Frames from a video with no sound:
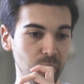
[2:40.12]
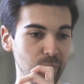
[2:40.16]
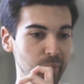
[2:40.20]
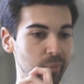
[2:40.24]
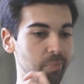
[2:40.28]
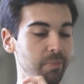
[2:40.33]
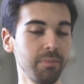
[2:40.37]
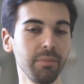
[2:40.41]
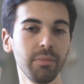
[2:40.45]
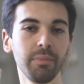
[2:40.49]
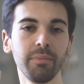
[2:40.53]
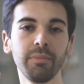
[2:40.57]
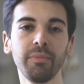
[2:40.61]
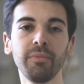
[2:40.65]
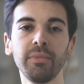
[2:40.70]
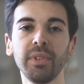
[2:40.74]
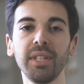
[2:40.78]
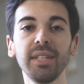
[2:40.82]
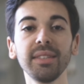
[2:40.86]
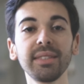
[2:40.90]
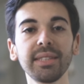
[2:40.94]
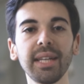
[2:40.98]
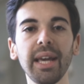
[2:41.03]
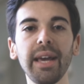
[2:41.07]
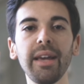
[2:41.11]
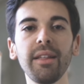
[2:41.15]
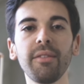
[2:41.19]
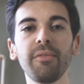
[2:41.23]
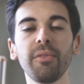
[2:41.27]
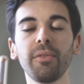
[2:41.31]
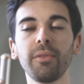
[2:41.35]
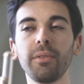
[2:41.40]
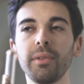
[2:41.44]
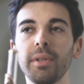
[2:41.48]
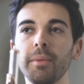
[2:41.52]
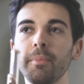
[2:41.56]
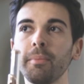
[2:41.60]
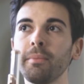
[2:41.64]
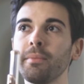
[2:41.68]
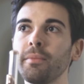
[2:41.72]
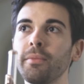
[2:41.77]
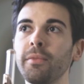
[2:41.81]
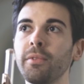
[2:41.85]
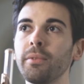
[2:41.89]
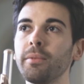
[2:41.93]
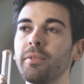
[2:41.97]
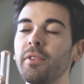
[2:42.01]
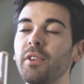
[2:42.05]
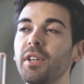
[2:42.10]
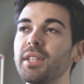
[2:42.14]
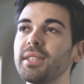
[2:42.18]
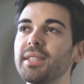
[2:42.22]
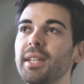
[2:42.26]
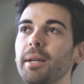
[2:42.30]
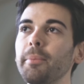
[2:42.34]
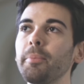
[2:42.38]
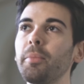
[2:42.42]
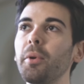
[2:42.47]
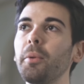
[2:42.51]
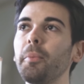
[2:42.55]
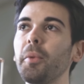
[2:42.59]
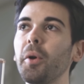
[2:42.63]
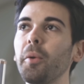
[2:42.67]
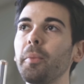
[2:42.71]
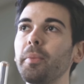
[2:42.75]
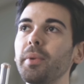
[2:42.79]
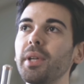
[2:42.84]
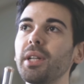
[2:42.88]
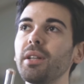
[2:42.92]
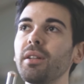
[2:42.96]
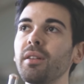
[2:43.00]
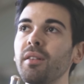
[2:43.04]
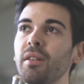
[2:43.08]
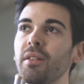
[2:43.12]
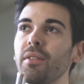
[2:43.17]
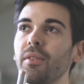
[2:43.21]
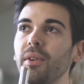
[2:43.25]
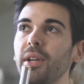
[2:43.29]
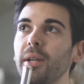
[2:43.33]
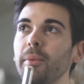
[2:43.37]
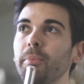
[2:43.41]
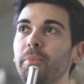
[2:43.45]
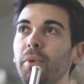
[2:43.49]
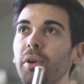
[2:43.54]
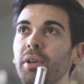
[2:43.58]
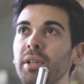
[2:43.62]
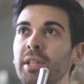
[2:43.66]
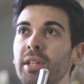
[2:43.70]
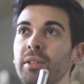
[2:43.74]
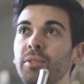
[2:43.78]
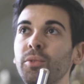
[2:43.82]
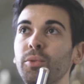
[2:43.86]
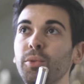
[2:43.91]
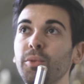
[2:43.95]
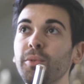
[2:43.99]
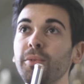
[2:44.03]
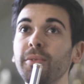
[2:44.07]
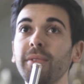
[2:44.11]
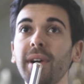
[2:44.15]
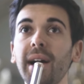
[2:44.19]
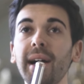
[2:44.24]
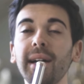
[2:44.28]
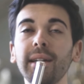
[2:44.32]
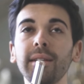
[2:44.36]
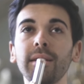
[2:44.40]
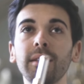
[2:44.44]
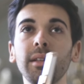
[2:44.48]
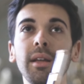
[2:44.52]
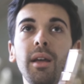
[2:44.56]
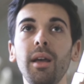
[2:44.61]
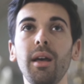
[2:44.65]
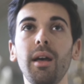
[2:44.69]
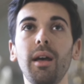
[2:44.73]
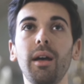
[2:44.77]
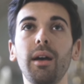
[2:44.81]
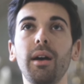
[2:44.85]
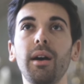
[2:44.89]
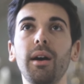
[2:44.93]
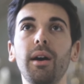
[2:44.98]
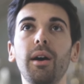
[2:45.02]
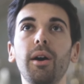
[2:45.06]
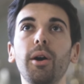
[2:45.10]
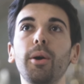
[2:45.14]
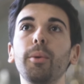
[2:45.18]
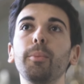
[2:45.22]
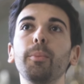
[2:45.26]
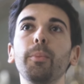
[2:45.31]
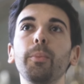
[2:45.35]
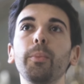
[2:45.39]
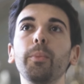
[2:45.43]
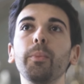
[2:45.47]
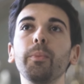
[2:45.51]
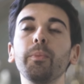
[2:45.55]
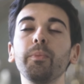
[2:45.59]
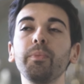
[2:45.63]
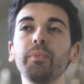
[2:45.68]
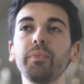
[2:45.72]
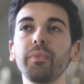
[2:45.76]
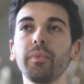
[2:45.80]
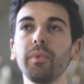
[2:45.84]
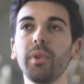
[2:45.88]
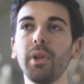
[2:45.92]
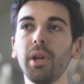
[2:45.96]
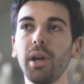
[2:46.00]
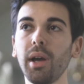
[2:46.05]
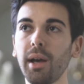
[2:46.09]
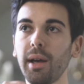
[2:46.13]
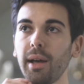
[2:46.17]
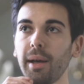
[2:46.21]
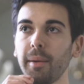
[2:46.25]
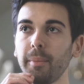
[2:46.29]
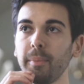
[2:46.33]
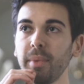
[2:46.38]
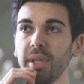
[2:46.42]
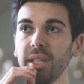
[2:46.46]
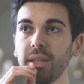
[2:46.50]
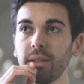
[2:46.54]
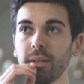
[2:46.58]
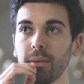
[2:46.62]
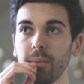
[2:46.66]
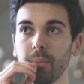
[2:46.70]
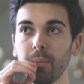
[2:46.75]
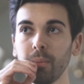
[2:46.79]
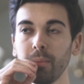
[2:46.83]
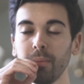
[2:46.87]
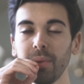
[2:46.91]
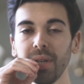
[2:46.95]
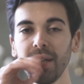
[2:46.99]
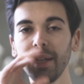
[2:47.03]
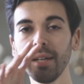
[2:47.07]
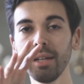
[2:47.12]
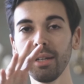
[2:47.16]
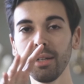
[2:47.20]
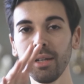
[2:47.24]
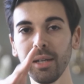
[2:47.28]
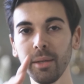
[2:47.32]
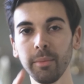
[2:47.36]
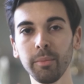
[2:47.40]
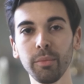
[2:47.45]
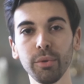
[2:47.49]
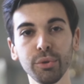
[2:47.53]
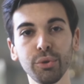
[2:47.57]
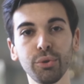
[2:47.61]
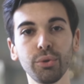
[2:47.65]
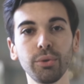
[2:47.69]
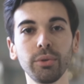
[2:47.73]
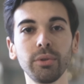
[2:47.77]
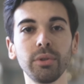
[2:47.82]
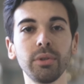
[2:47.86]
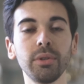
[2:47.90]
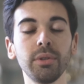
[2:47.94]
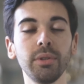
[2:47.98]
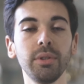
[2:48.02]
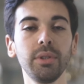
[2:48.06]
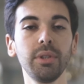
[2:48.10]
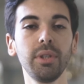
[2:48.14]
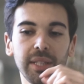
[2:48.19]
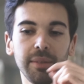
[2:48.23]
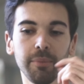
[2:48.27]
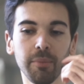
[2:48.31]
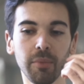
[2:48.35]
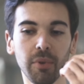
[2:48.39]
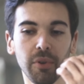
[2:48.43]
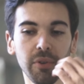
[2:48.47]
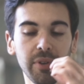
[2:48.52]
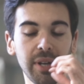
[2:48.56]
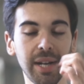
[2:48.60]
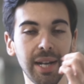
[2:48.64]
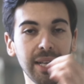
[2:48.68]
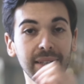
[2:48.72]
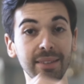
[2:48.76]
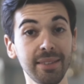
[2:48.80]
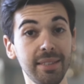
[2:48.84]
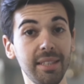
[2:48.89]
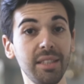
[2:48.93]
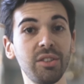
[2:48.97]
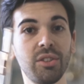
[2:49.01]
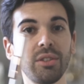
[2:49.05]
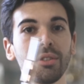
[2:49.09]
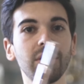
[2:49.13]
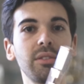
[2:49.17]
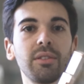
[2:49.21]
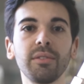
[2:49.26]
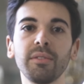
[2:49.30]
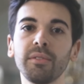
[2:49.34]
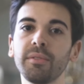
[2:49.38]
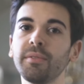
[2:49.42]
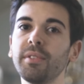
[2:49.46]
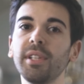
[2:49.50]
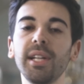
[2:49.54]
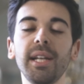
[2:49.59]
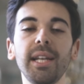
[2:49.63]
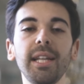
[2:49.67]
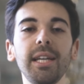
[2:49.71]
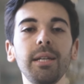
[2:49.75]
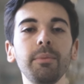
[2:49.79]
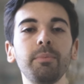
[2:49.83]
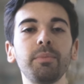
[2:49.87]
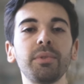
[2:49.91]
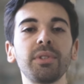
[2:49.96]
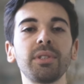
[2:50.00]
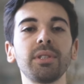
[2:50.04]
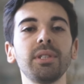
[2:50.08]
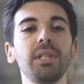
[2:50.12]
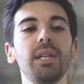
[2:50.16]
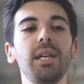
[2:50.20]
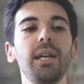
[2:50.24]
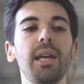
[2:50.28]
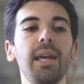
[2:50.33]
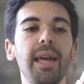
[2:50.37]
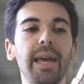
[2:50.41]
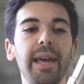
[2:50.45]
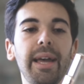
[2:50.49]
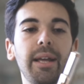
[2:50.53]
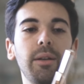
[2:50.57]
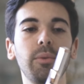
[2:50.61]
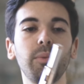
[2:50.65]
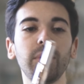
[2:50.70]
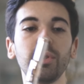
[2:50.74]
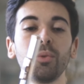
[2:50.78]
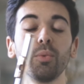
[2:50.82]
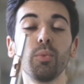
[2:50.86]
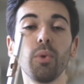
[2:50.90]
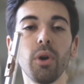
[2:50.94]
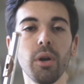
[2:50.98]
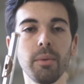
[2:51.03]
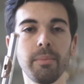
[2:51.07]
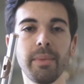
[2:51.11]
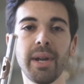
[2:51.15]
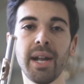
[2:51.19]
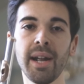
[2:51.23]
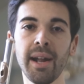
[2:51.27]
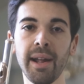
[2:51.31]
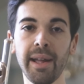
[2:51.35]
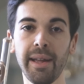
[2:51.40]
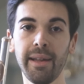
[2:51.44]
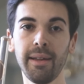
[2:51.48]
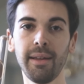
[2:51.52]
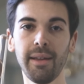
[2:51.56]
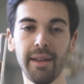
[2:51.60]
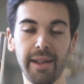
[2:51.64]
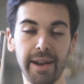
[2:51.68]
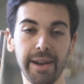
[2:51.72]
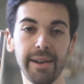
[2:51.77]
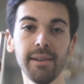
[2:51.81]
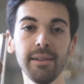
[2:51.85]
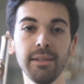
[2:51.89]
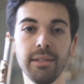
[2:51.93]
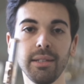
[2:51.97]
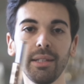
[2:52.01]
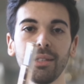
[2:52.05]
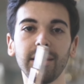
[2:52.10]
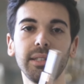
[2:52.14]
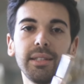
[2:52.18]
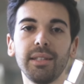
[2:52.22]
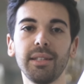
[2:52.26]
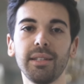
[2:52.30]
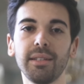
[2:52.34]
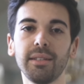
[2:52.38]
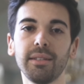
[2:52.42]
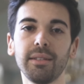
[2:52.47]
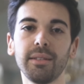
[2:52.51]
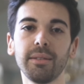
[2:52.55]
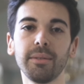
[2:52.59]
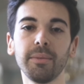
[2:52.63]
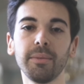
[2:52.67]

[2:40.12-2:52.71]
in mm, mm, this case, for, in, mm, for example, in my opinion, it's really important to find um, a bit bigger embouchure, more relaxation of the lips, and with warmer air in the